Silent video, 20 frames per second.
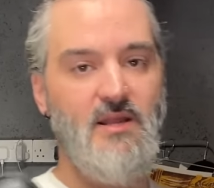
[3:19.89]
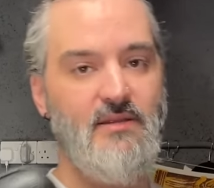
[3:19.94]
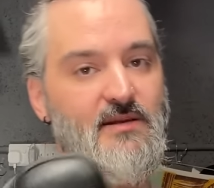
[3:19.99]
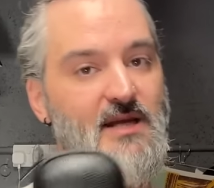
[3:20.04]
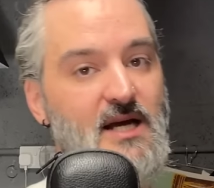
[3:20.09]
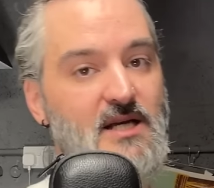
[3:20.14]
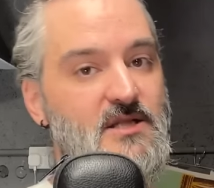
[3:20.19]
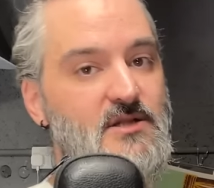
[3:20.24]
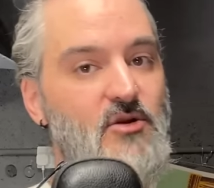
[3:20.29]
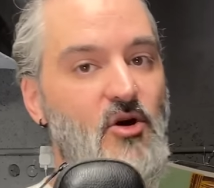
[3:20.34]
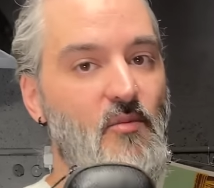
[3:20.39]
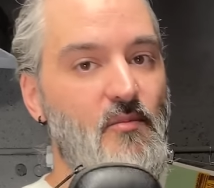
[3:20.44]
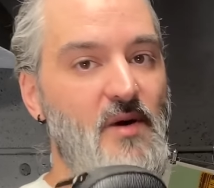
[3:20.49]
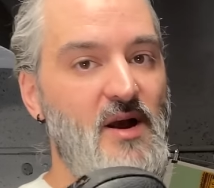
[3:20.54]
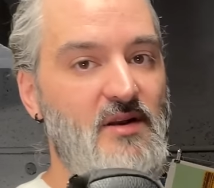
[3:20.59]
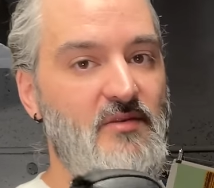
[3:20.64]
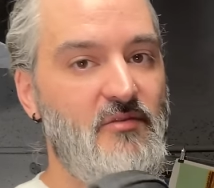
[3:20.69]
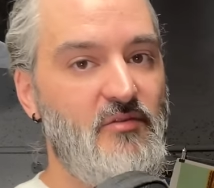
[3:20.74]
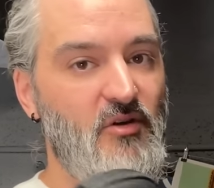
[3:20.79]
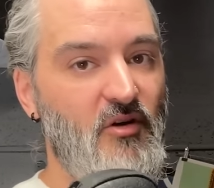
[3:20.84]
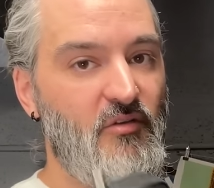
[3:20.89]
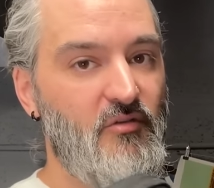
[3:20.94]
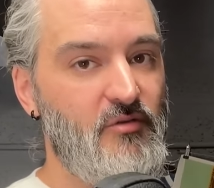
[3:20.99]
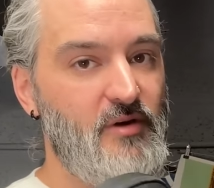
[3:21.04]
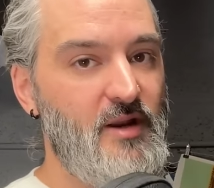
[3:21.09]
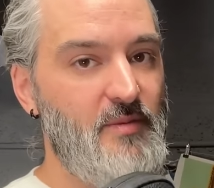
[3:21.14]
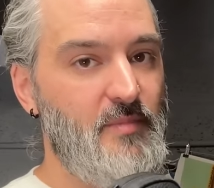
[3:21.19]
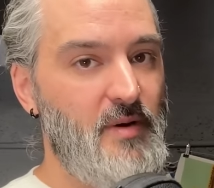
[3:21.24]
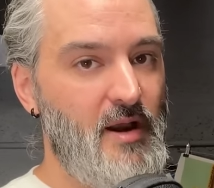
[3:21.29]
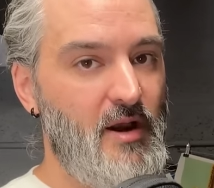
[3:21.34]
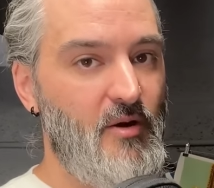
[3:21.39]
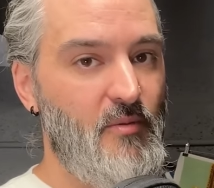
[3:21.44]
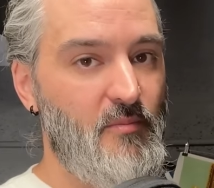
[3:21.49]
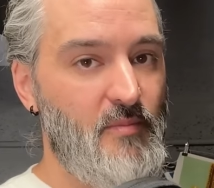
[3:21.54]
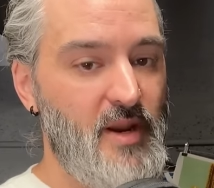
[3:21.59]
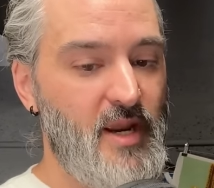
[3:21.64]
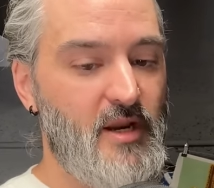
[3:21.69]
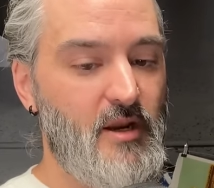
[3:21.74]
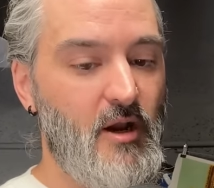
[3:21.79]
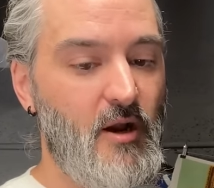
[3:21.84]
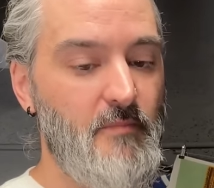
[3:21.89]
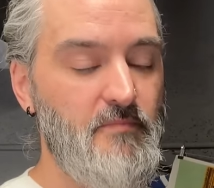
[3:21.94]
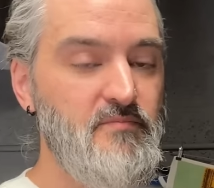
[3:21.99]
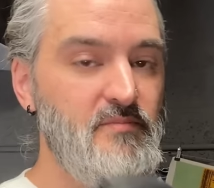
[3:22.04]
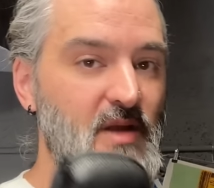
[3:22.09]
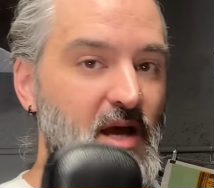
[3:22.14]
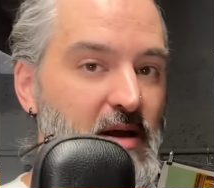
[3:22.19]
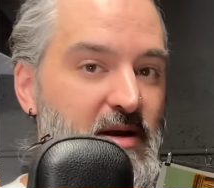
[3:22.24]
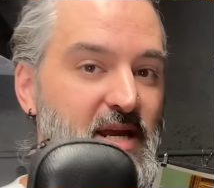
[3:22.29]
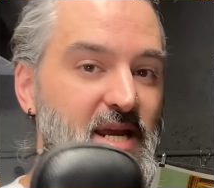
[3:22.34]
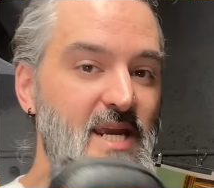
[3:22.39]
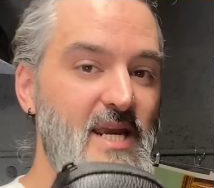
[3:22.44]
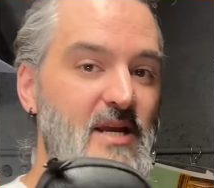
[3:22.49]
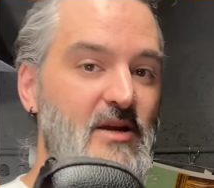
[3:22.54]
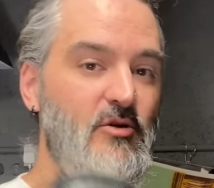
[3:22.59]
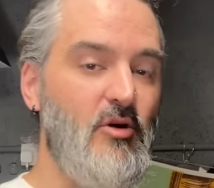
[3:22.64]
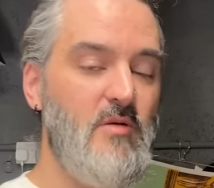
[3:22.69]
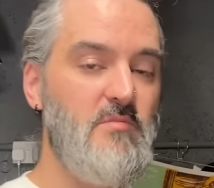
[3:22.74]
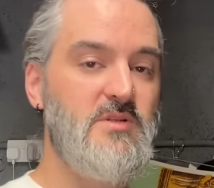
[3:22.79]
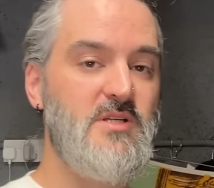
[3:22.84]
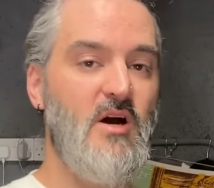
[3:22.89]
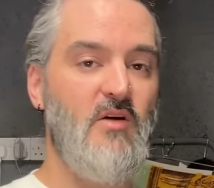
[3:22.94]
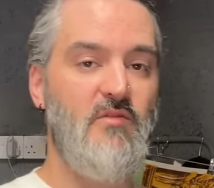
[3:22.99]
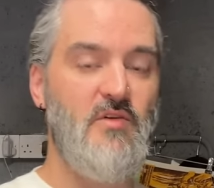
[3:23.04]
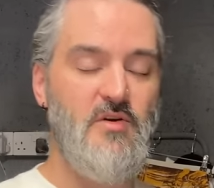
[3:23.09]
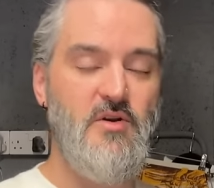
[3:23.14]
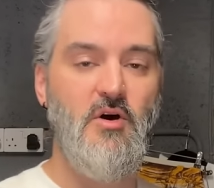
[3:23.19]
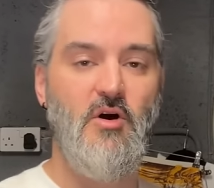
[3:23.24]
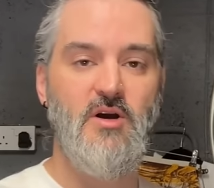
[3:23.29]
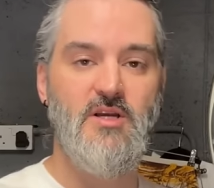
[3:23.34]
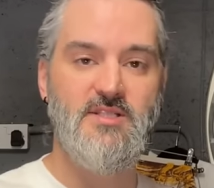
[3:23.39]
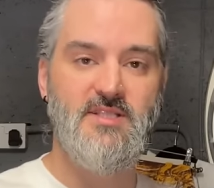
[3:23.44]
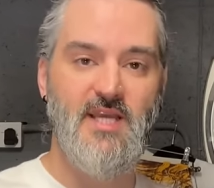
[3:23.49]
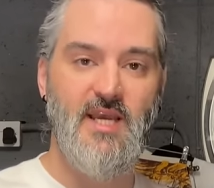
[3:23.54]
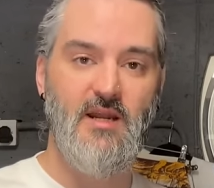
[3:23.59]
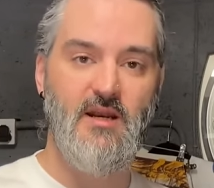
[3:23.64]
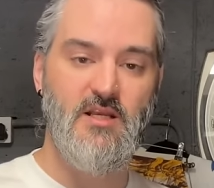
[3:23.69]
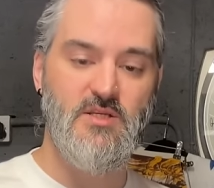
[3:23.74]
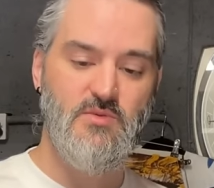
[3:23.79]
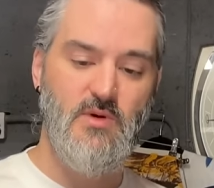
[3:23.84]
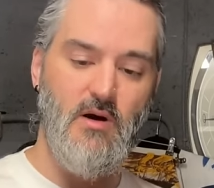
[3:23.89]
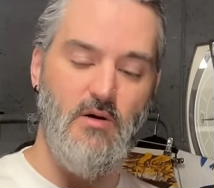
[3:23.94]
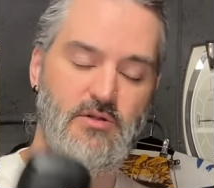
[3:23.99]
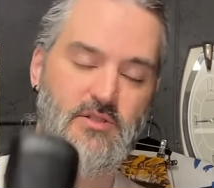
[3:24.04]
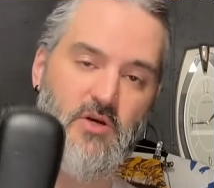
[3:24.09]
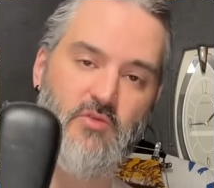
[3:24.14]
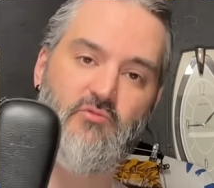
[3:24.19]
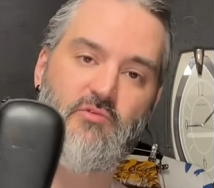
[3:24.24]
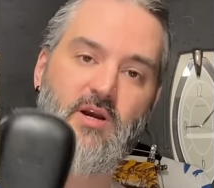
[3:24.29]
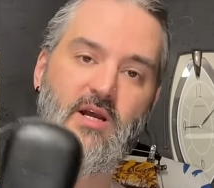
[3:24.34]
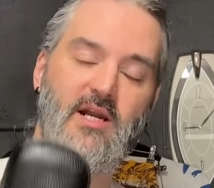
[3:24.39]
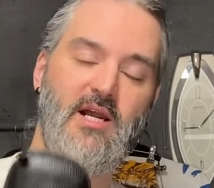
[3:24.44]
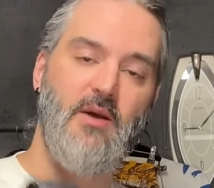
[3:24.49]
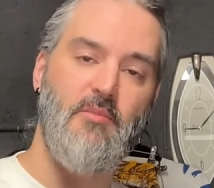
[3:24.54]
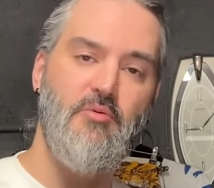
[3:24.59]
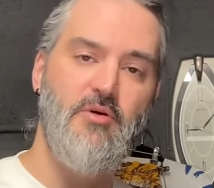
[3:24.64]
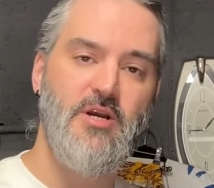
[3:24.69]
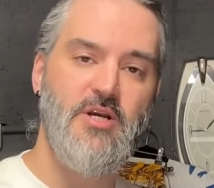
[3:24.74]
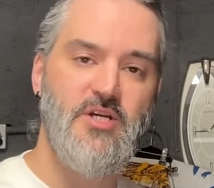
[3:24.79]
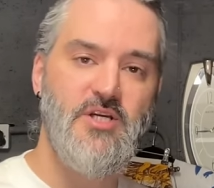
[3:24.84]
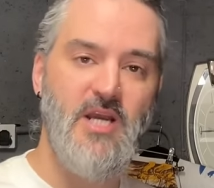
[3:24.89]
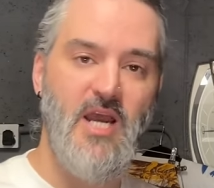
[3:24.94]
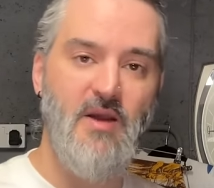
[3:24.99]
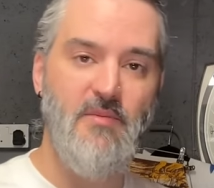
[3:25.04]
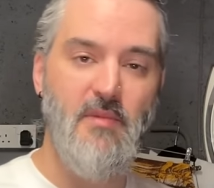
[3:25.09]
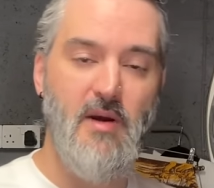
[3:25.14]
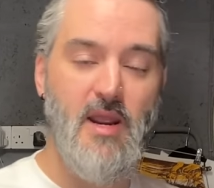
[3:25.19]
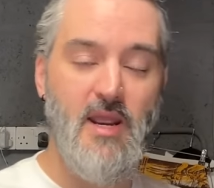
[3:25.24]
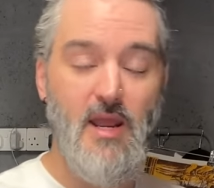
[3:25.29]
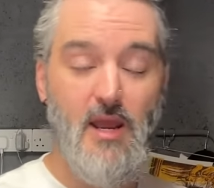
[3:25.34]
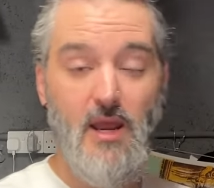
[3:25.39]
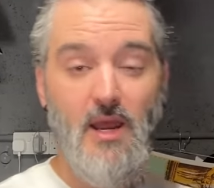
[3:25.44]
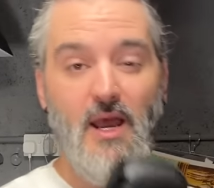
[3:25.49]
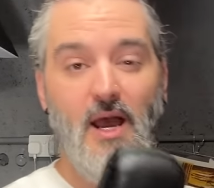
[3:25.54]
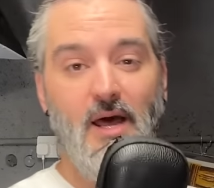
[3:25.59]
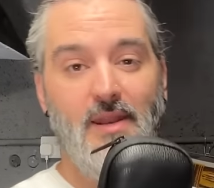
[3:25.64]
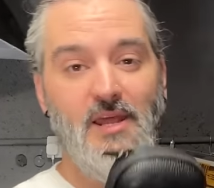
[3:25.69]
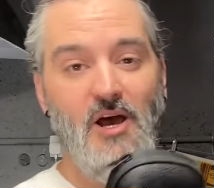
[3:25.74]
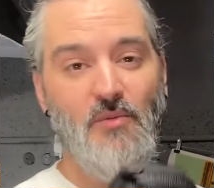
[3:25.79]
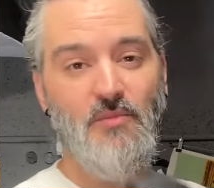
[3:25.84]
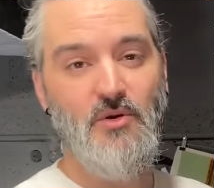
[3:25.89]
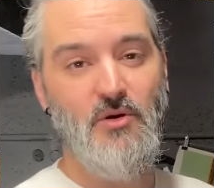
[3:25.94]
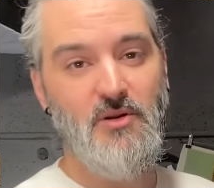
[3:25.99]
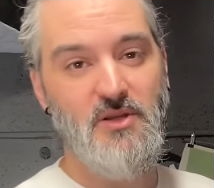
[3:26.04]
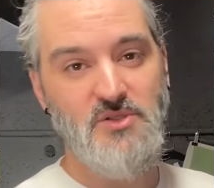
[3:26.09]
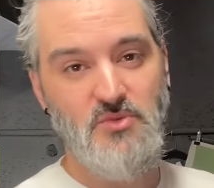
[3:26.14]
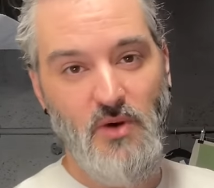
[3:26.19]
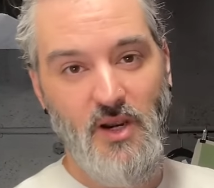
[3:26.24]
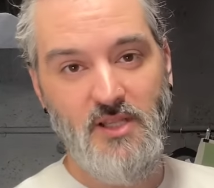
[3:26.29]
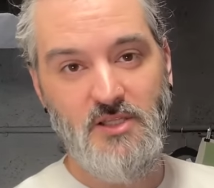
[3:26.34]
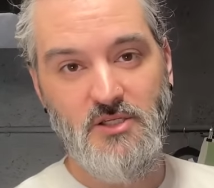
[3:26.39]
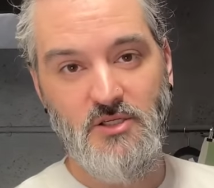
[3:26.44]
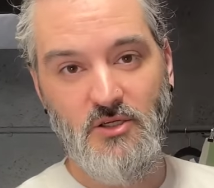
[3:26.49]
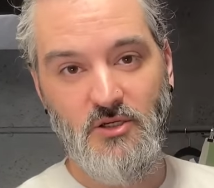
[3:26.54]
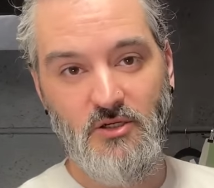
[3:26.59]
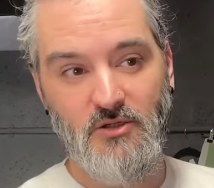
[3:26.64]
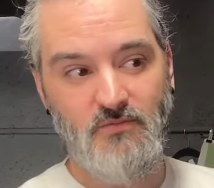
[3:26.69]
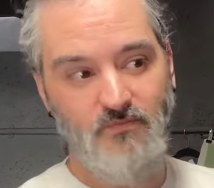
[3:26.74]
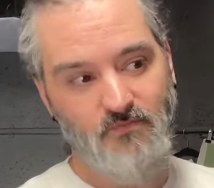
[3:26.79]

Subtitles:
That's not bad for a £3 pickup. And Ian got himself a nice deal as well. So really appreciate it, mate. And that'll be on its way to you